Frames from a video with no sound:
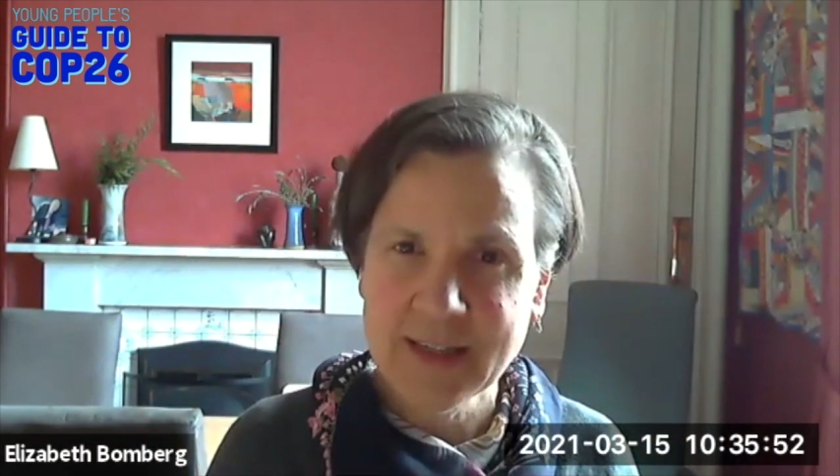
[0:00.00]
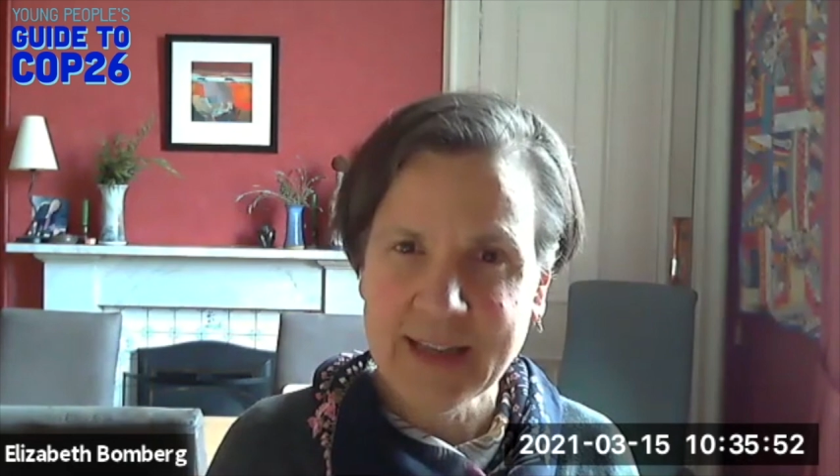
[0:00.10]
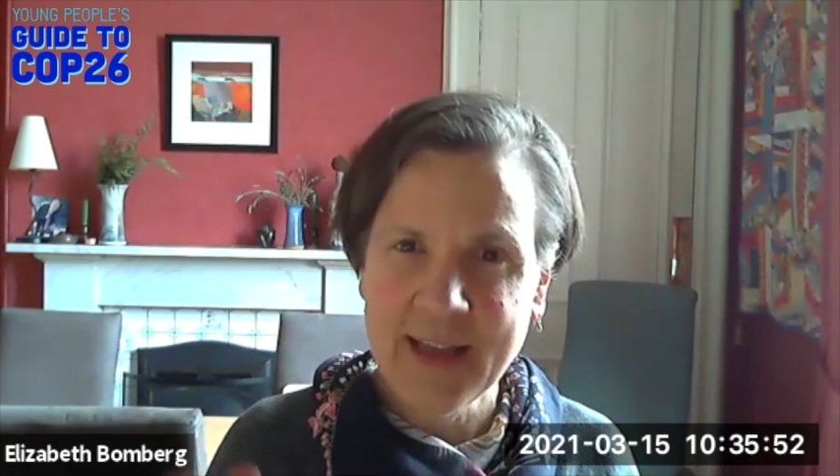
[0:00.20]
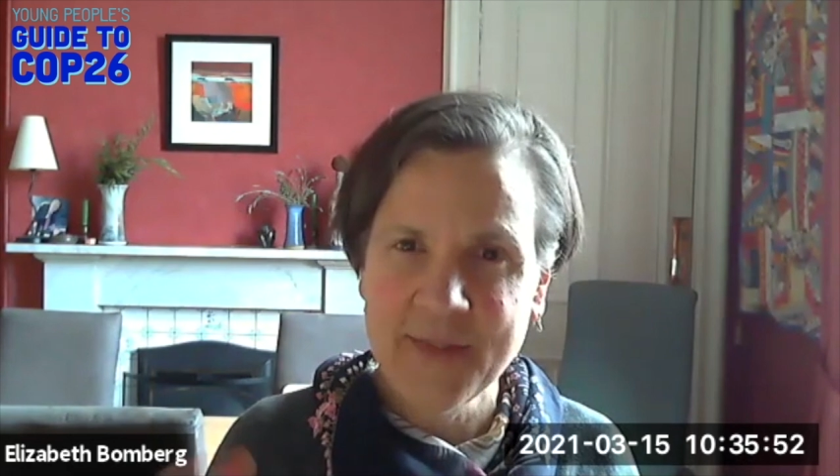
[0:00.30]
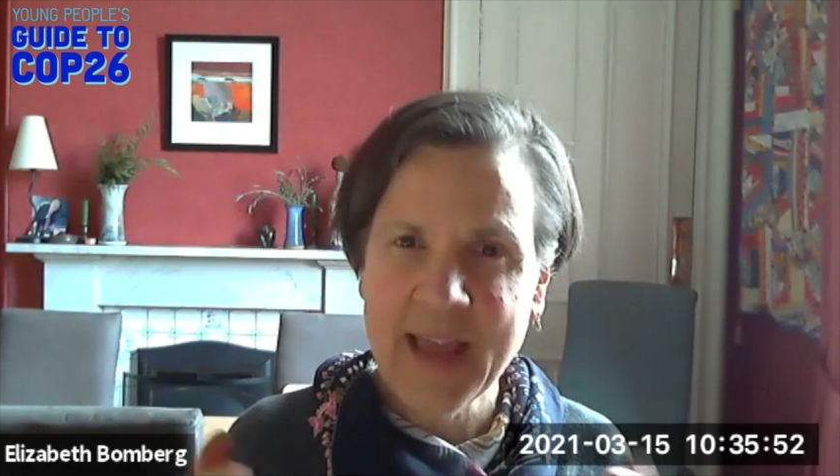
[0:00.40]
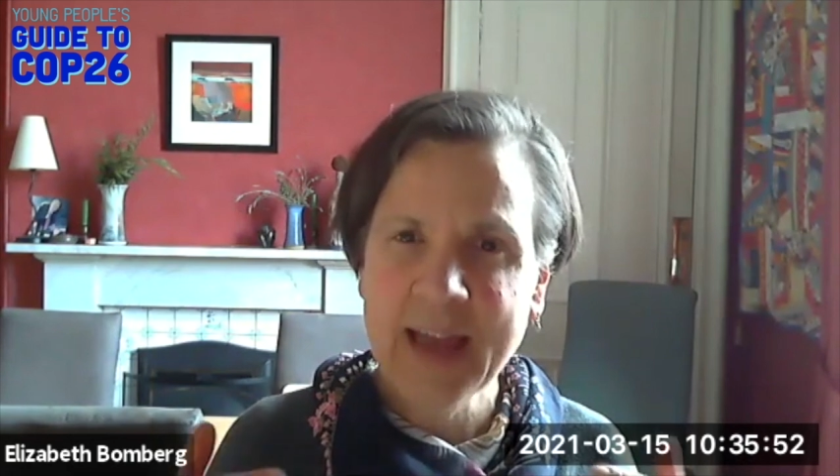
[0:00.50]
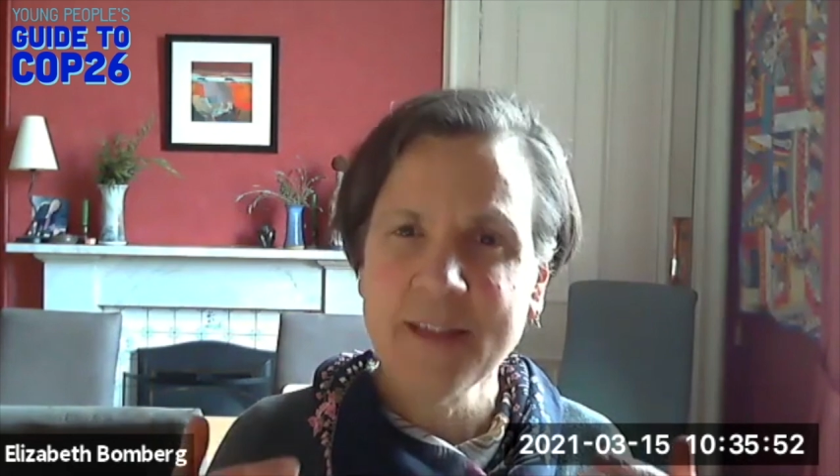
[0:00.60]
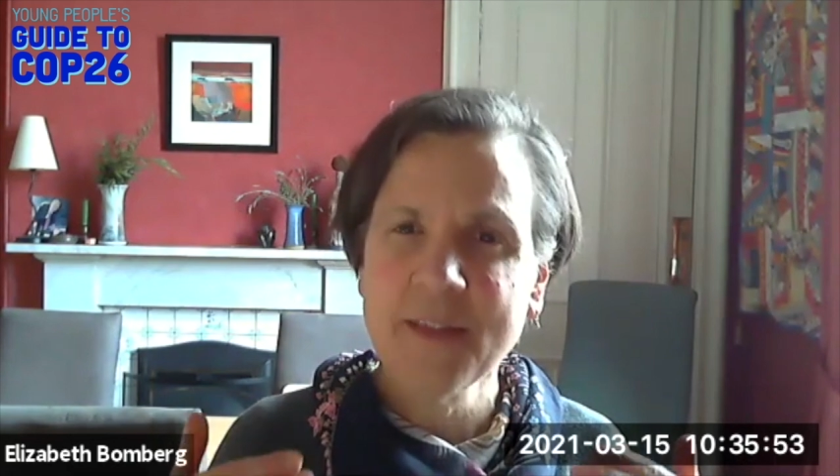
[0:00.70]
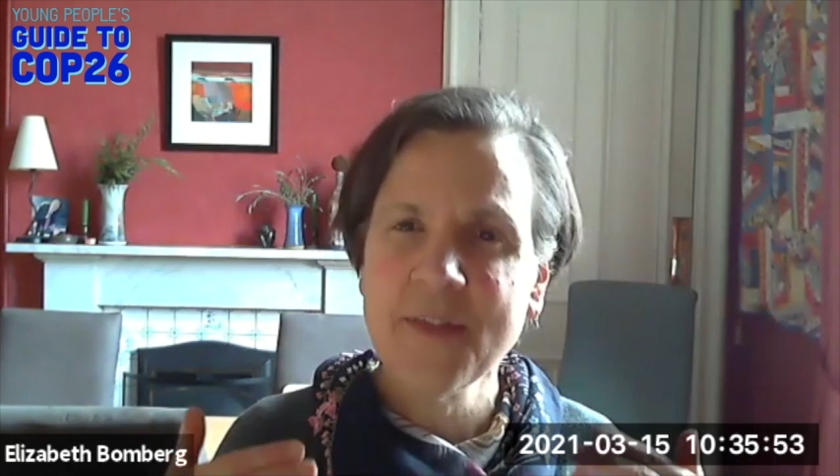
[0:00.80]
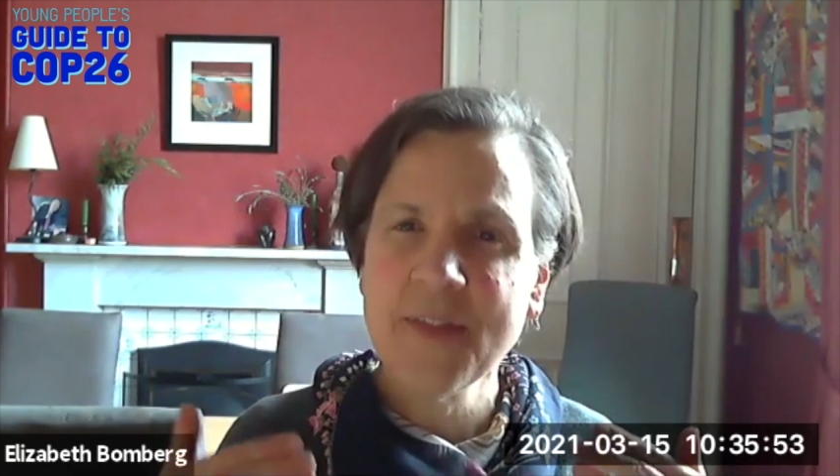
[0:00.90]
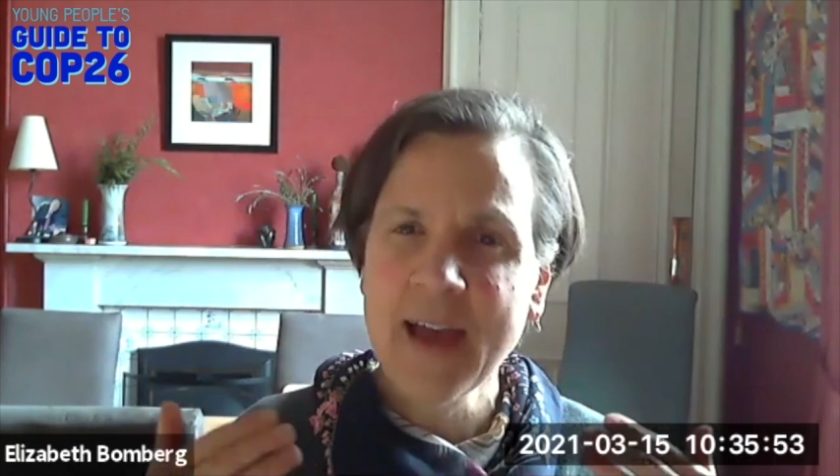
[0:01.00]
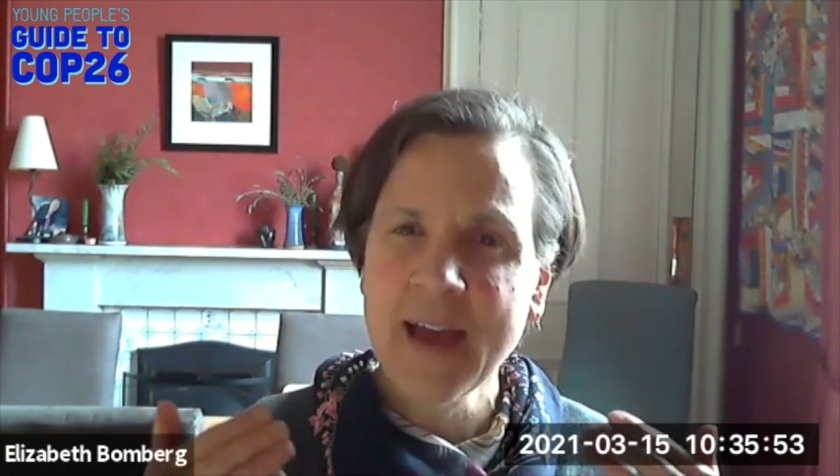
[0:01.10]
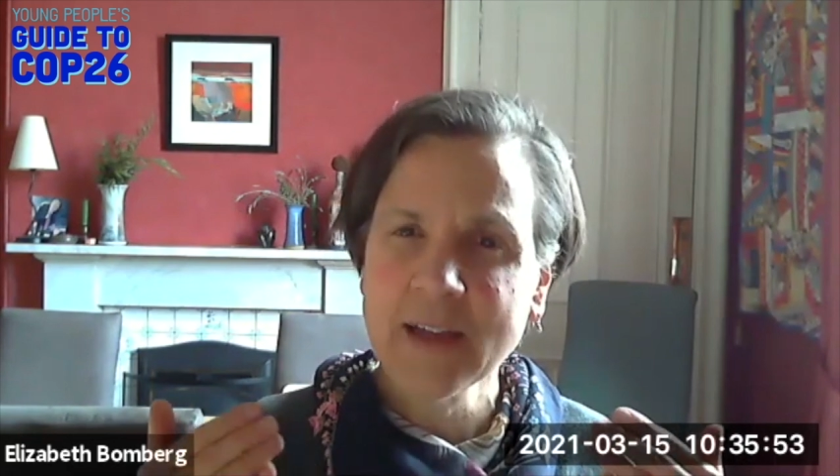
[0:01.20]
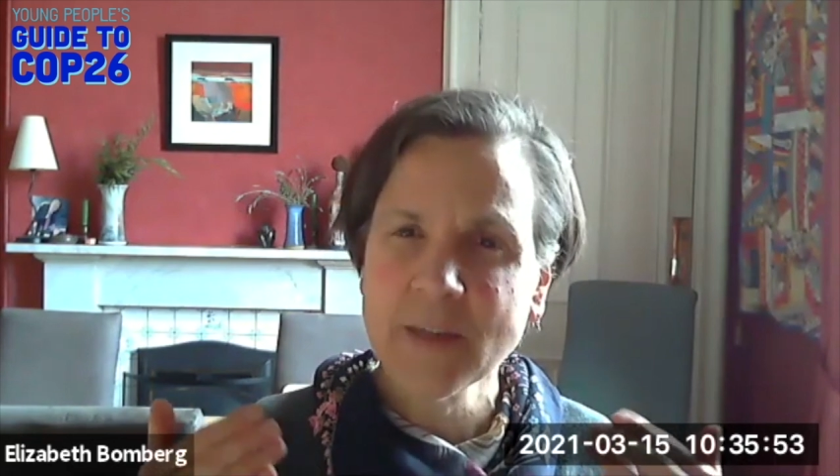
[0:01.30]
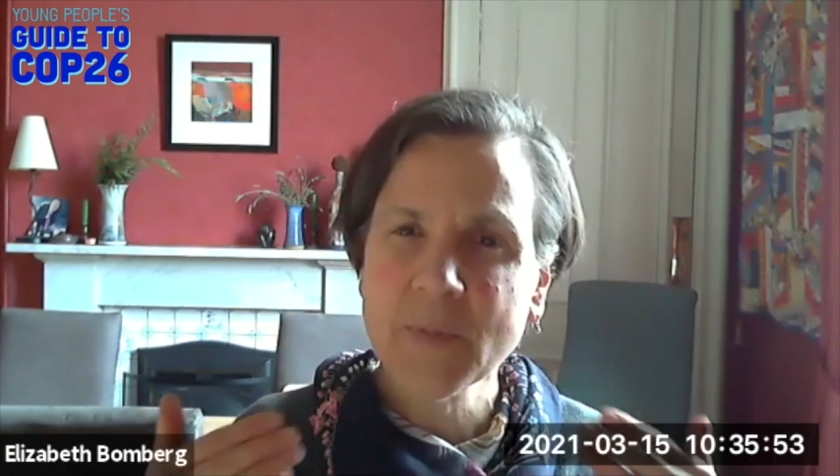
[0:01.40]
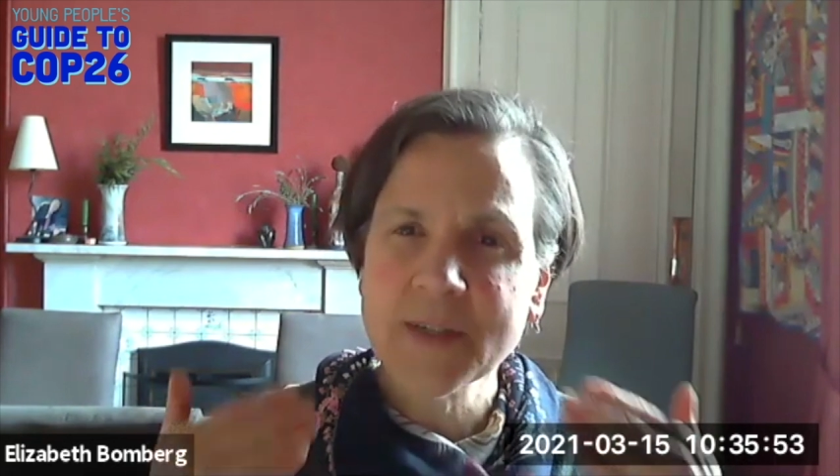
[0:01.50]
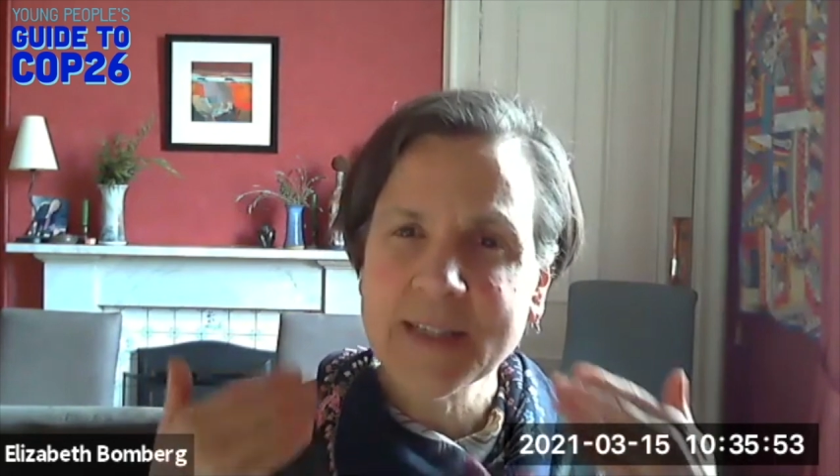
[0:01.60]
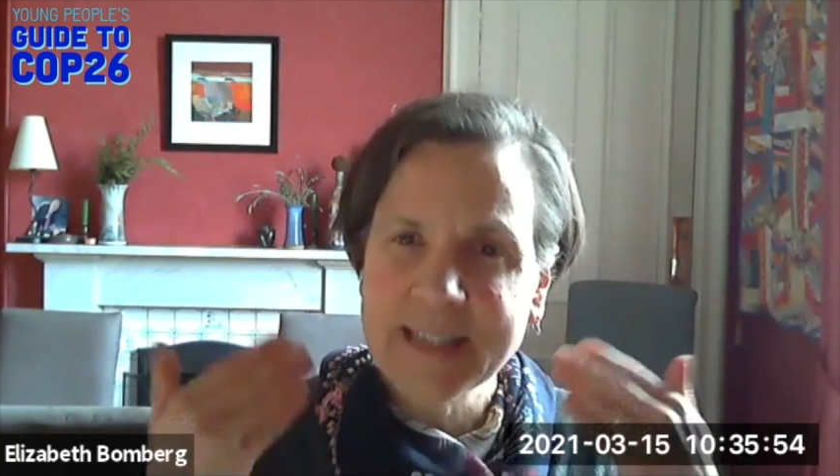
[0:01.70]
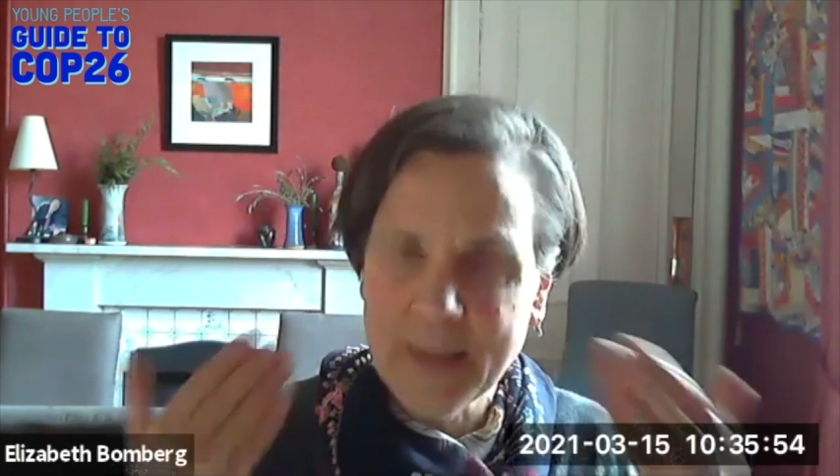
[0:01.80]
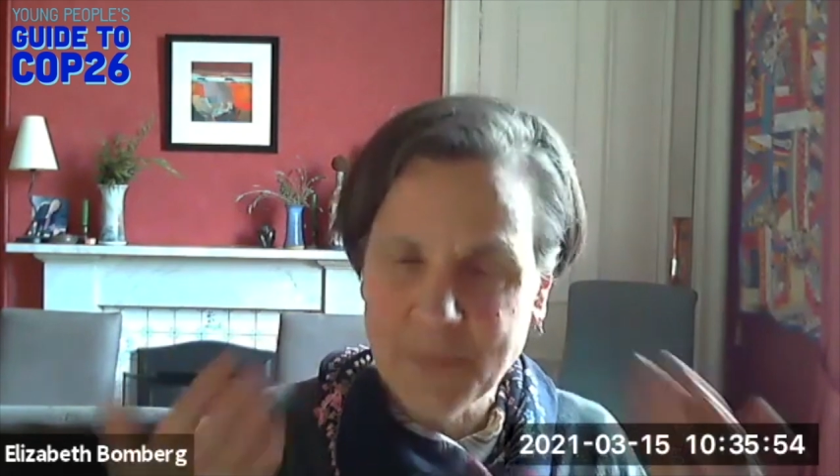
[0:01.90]
and that
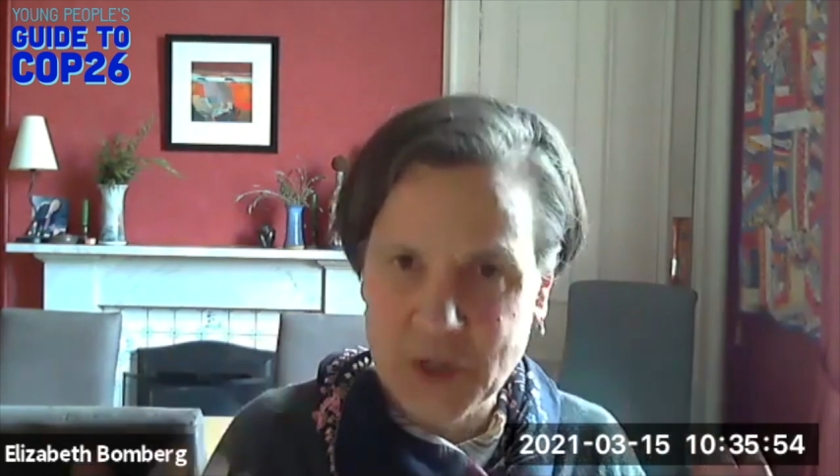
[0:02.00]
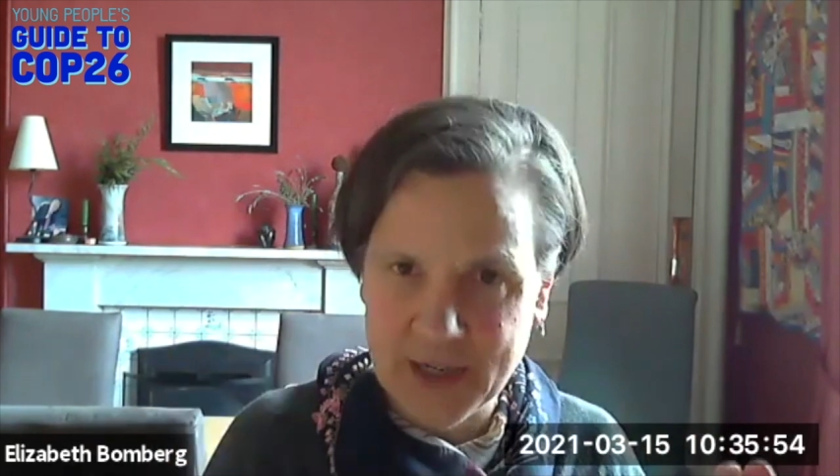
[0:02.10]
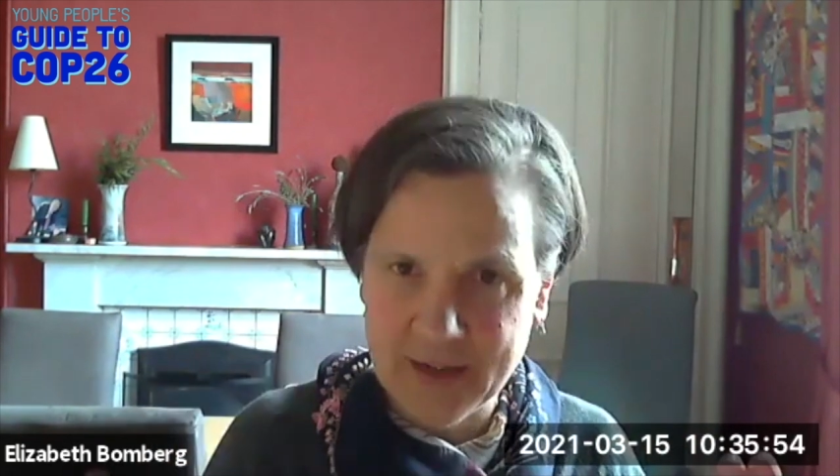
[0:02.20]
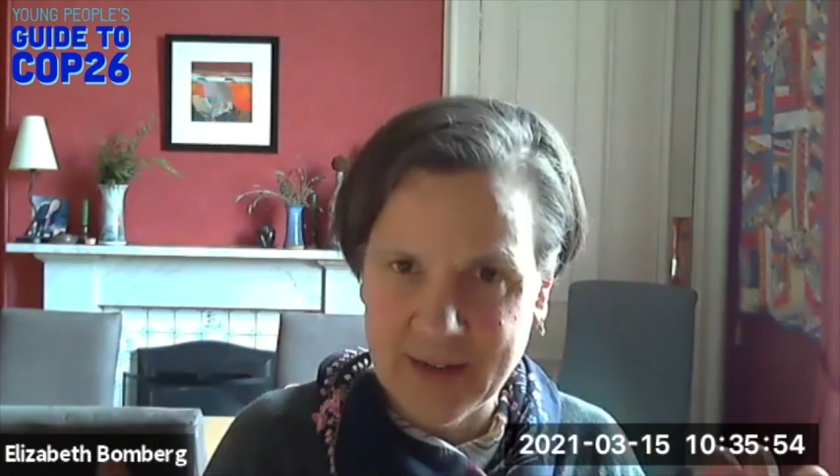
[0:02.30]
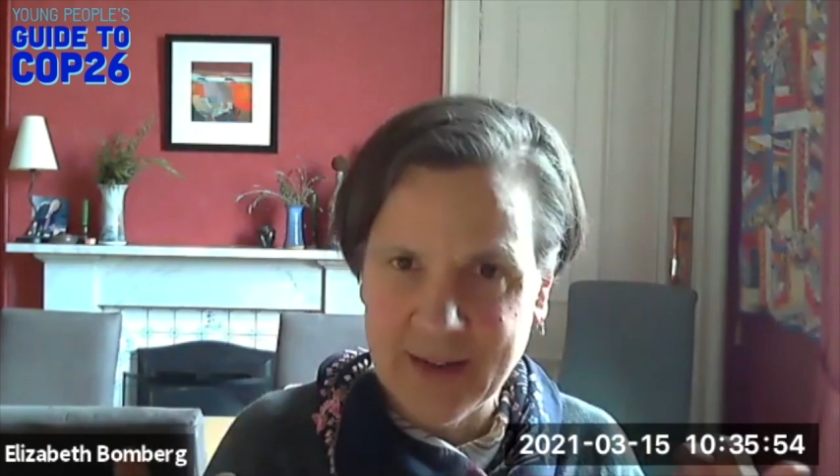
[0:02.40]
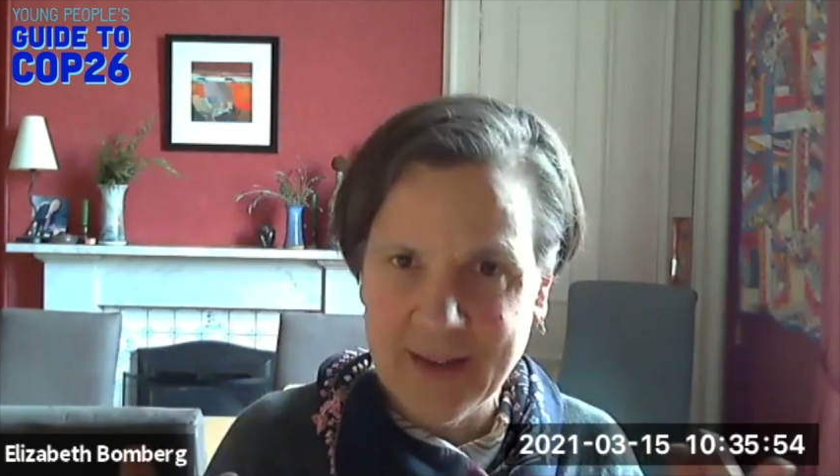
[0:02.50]
perception